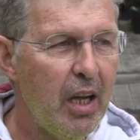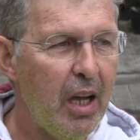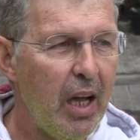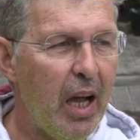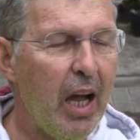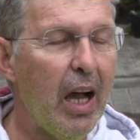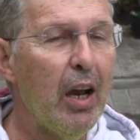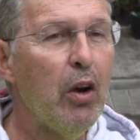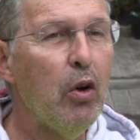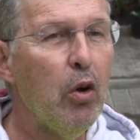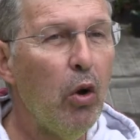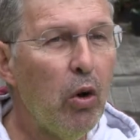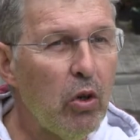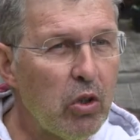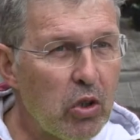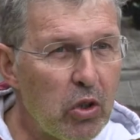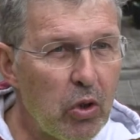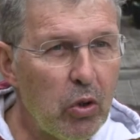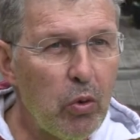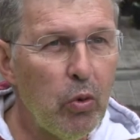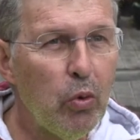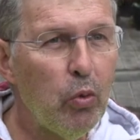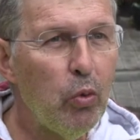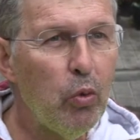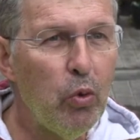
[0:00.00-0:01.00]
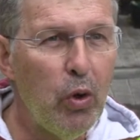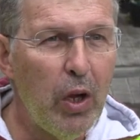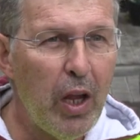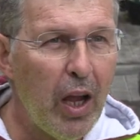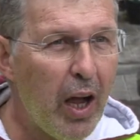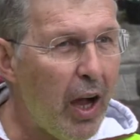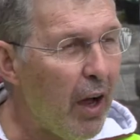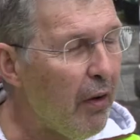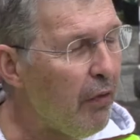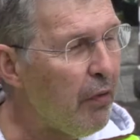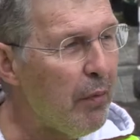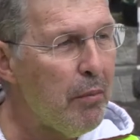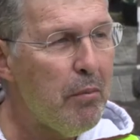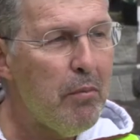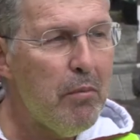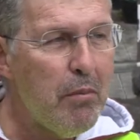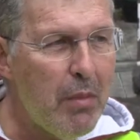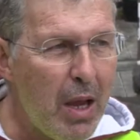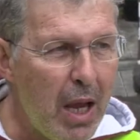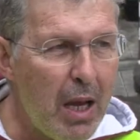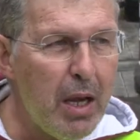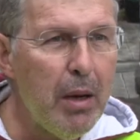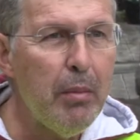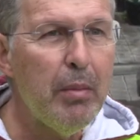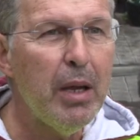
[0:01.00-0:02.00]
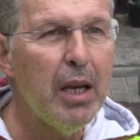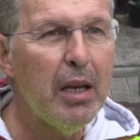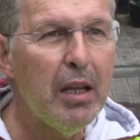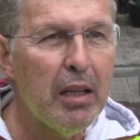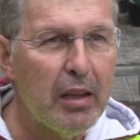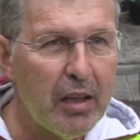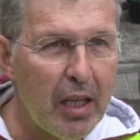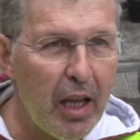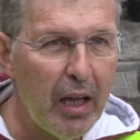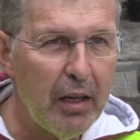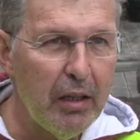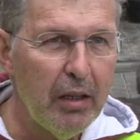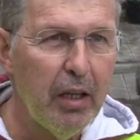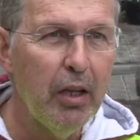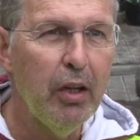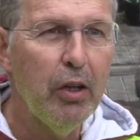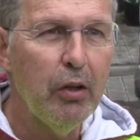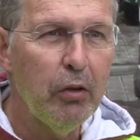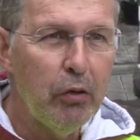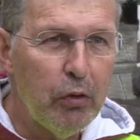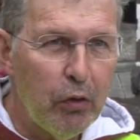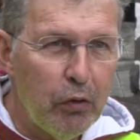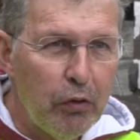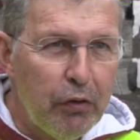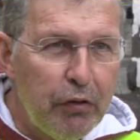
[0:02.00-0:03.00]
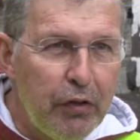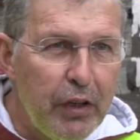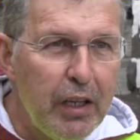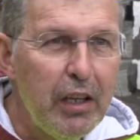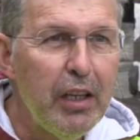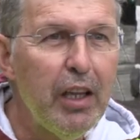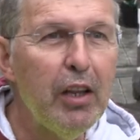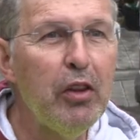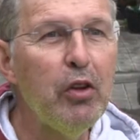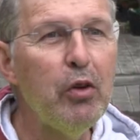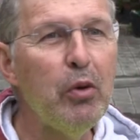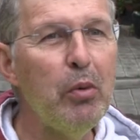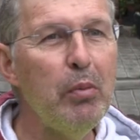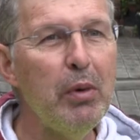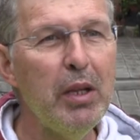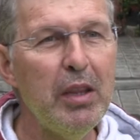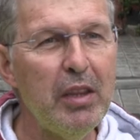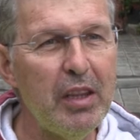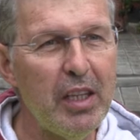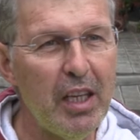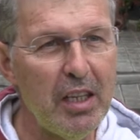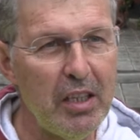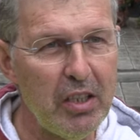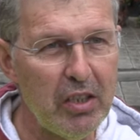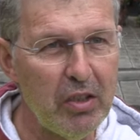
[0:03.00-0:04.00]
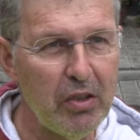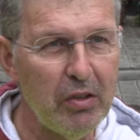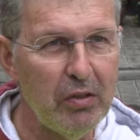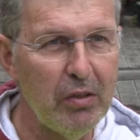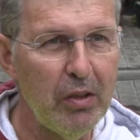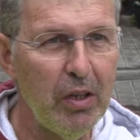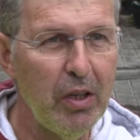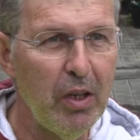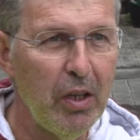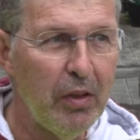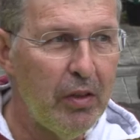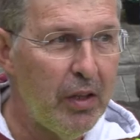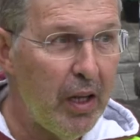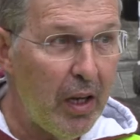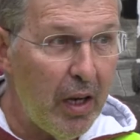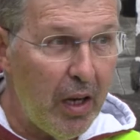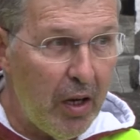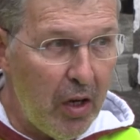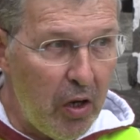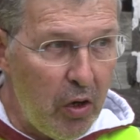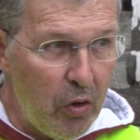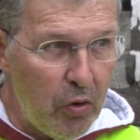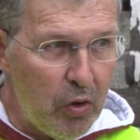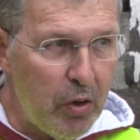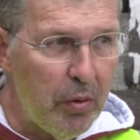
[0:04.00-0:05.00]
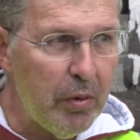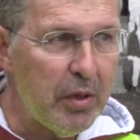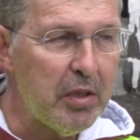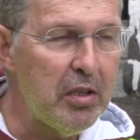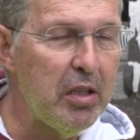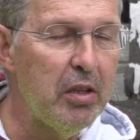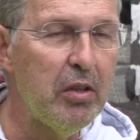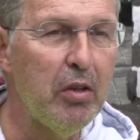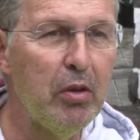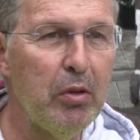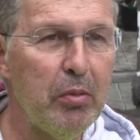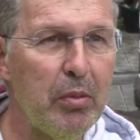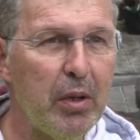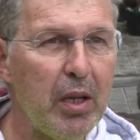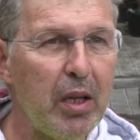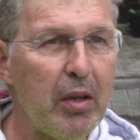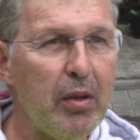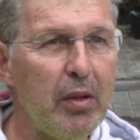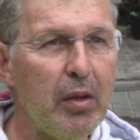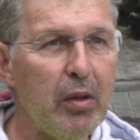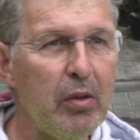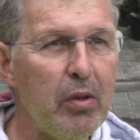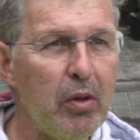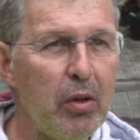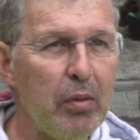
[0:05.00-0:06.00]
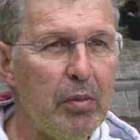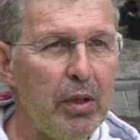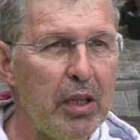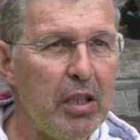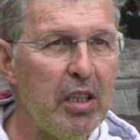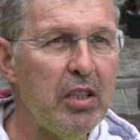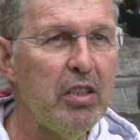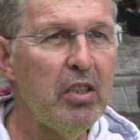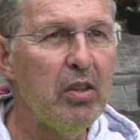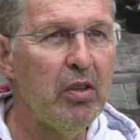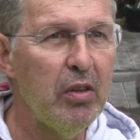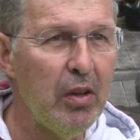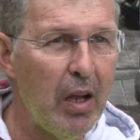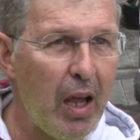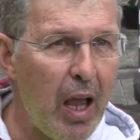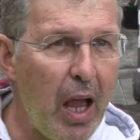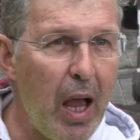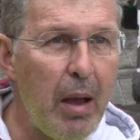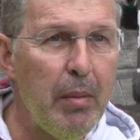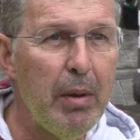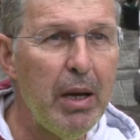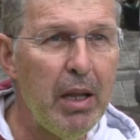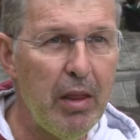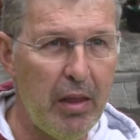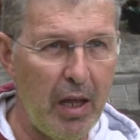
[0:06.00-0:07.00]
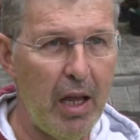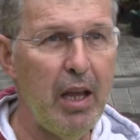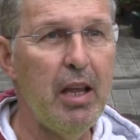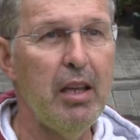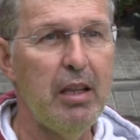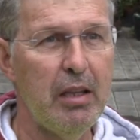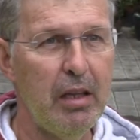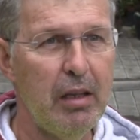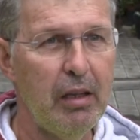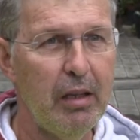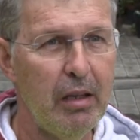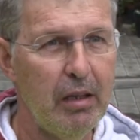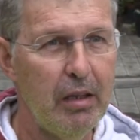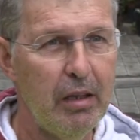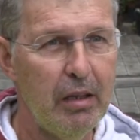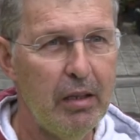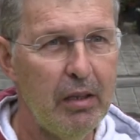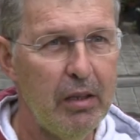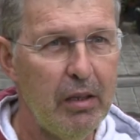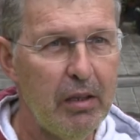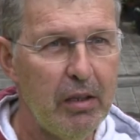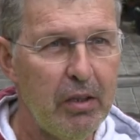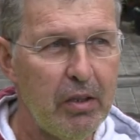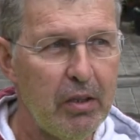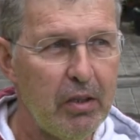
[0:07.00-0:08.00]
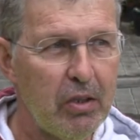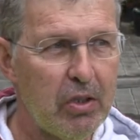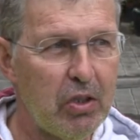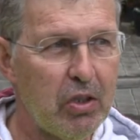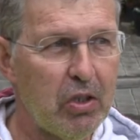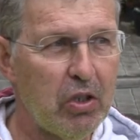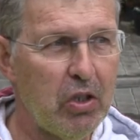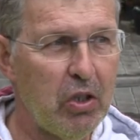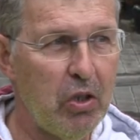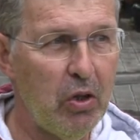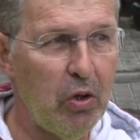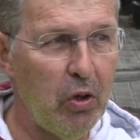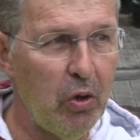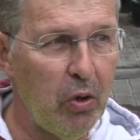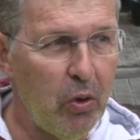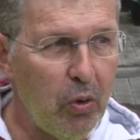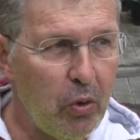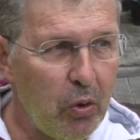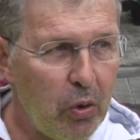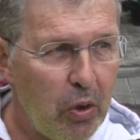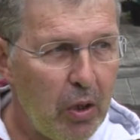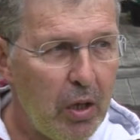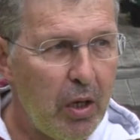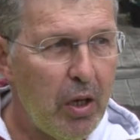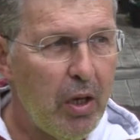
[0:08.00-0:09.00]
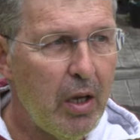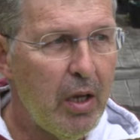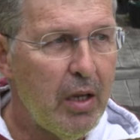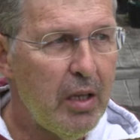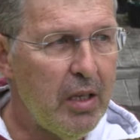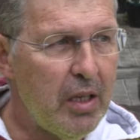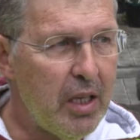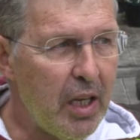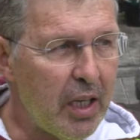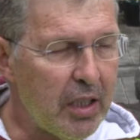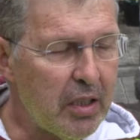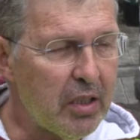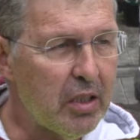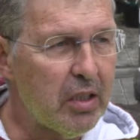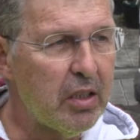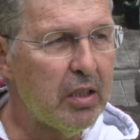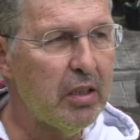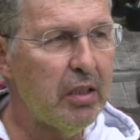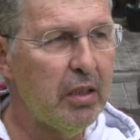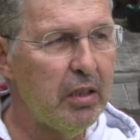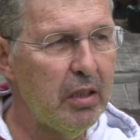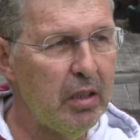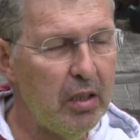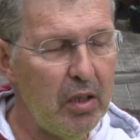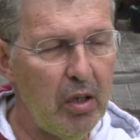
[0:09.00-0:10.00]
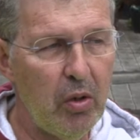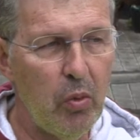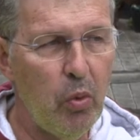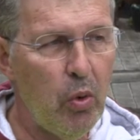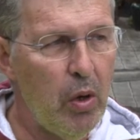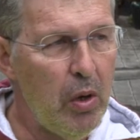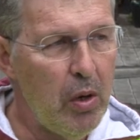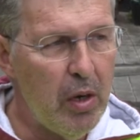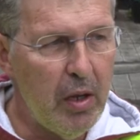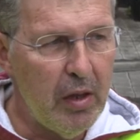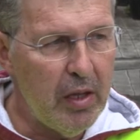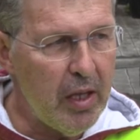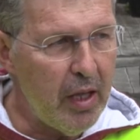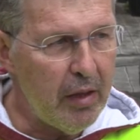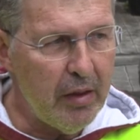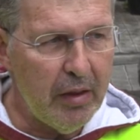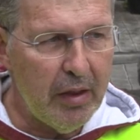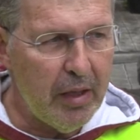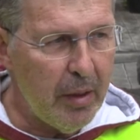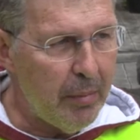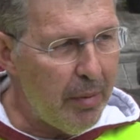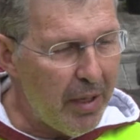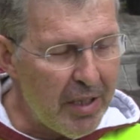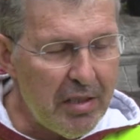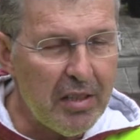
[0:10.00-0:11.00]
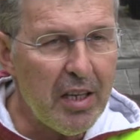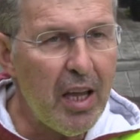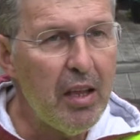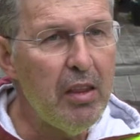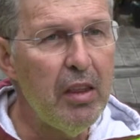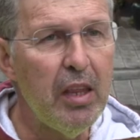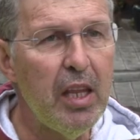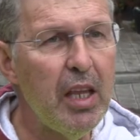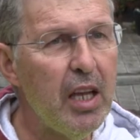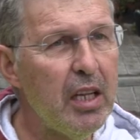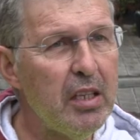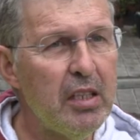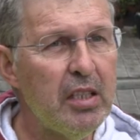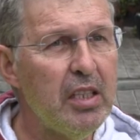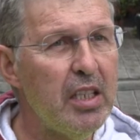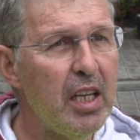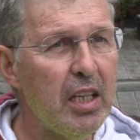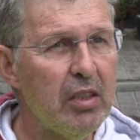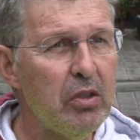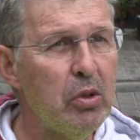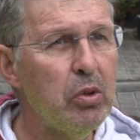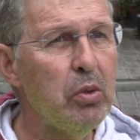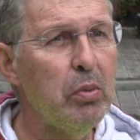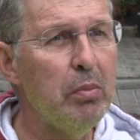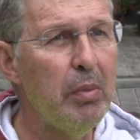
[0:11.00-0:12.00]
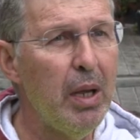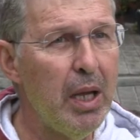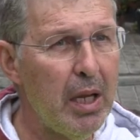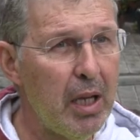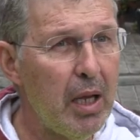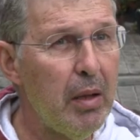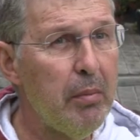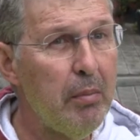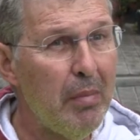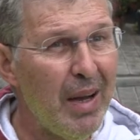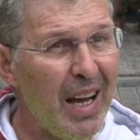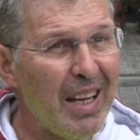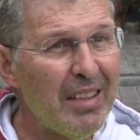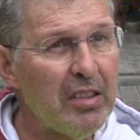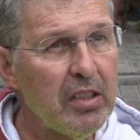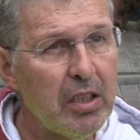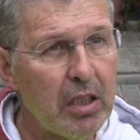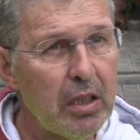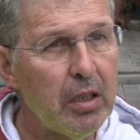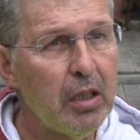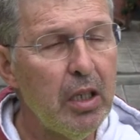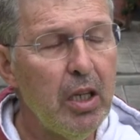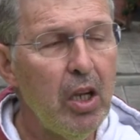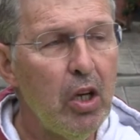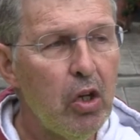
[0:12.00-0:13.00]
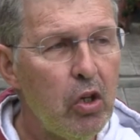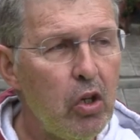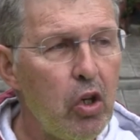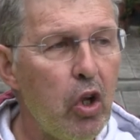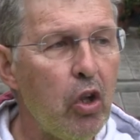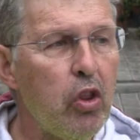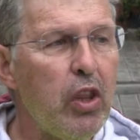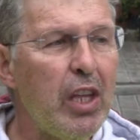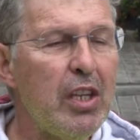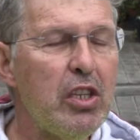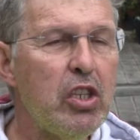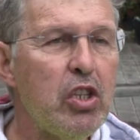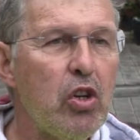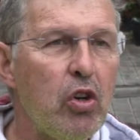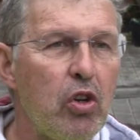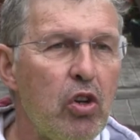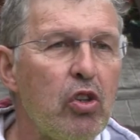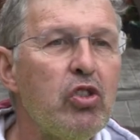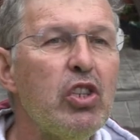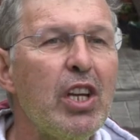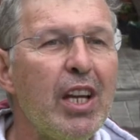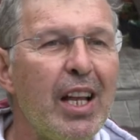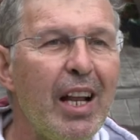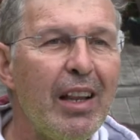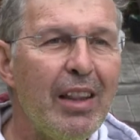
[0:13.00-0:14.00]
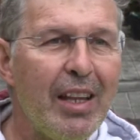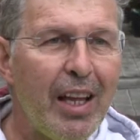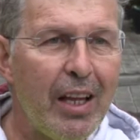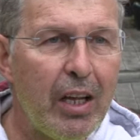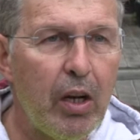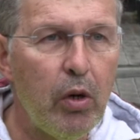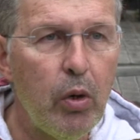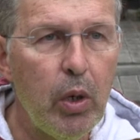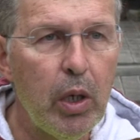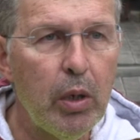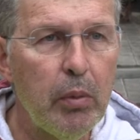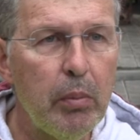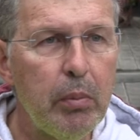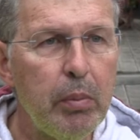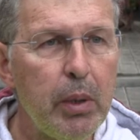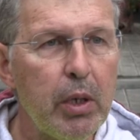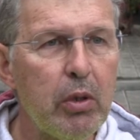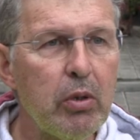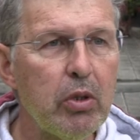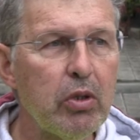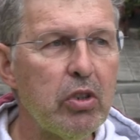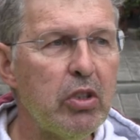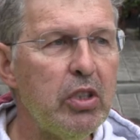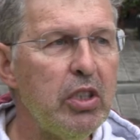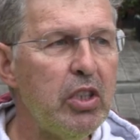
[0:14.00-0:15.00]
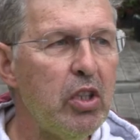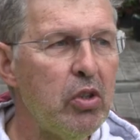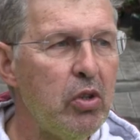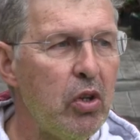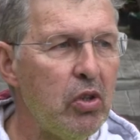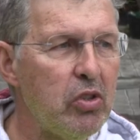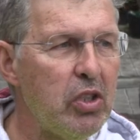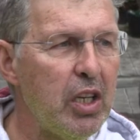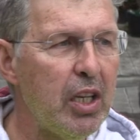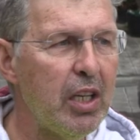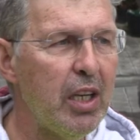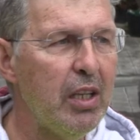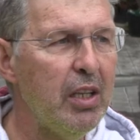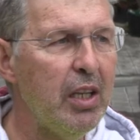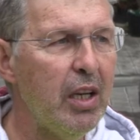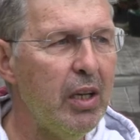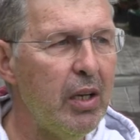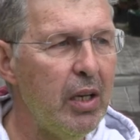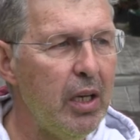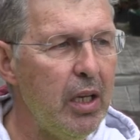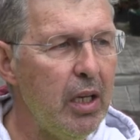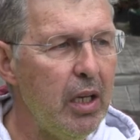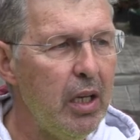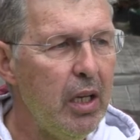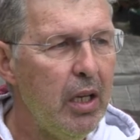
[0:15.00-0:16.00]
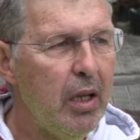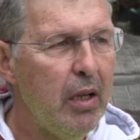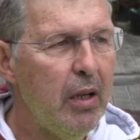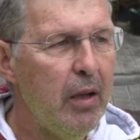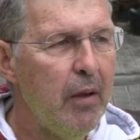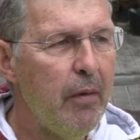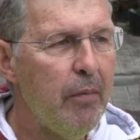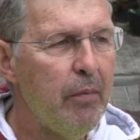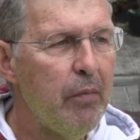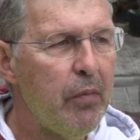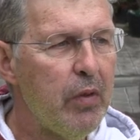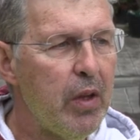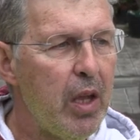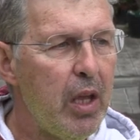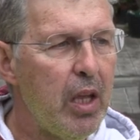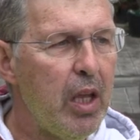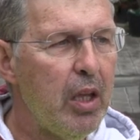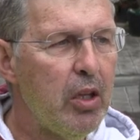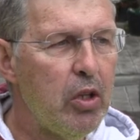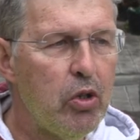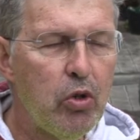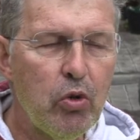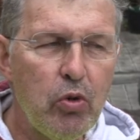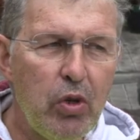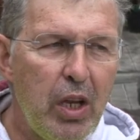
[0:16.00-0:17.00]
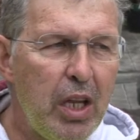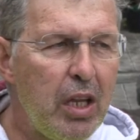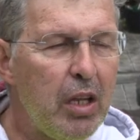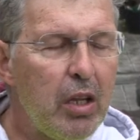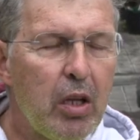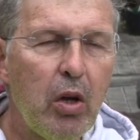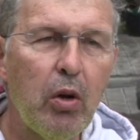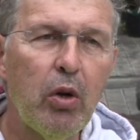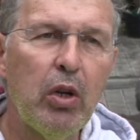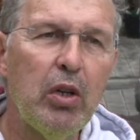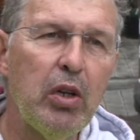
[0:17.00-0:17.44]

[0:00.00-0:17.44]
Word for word: and also we have many, many time to fill the documentation, the university documentation every day. So just will, the, the best idea is just to make a master, not a geological degree, because geological degree you need